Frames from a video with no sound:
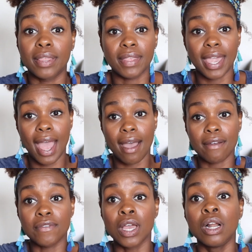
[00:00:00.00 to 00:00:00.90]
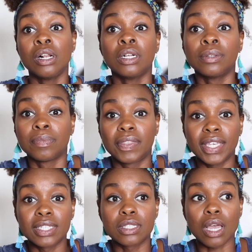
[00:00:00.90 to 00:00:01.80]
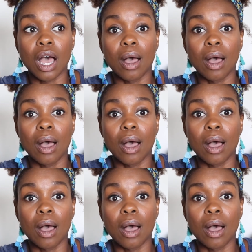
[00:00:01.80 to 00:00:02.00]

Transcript: and they have this